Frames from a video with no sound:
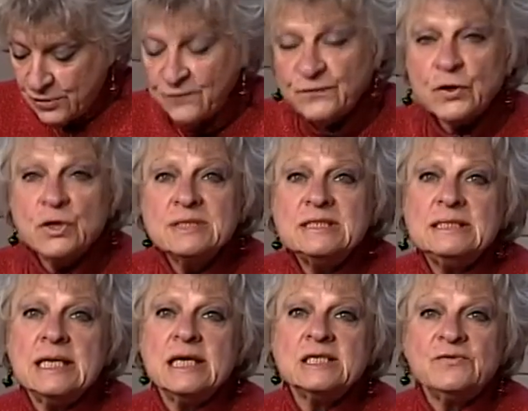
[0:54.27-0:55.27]
The first
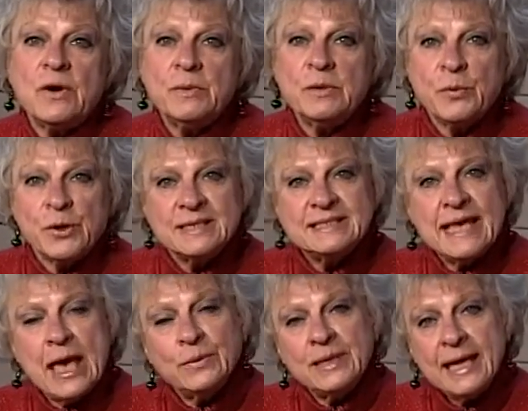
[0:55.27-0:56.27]
is from the Berks
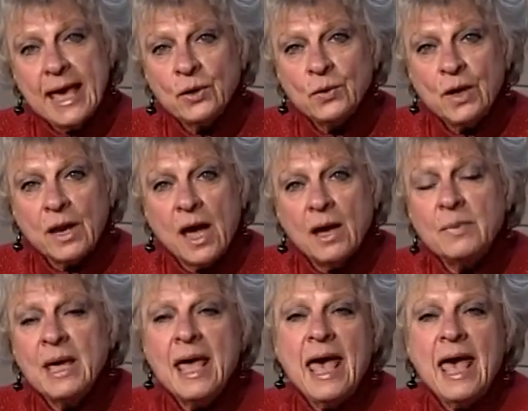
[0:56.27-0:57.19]
County Kennel Club,